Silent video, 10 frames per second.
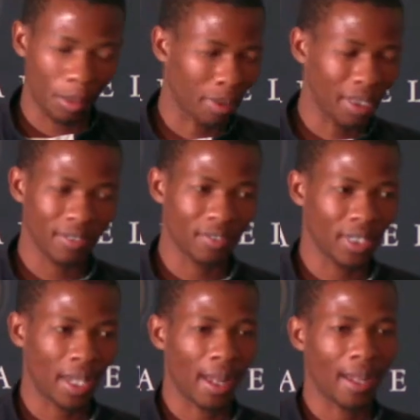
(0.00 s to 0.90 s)
believe,
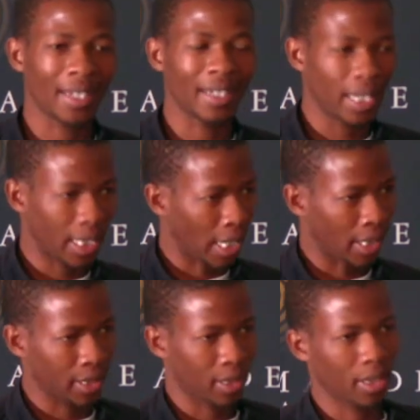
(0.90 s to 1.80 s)
they are illegal
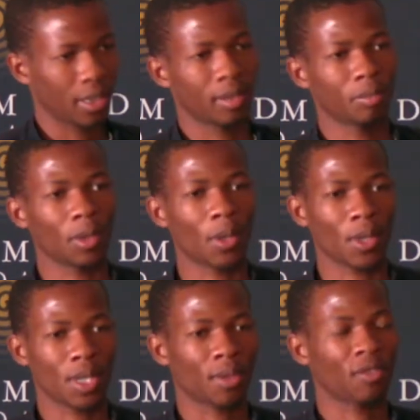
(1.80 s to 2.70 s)

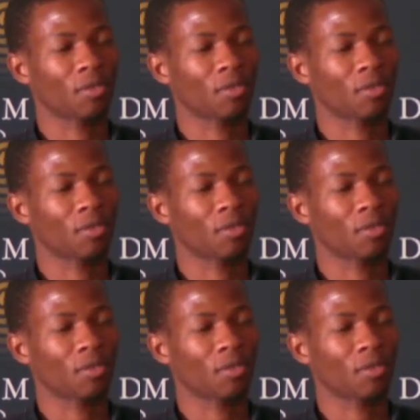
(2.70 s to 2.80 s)
because of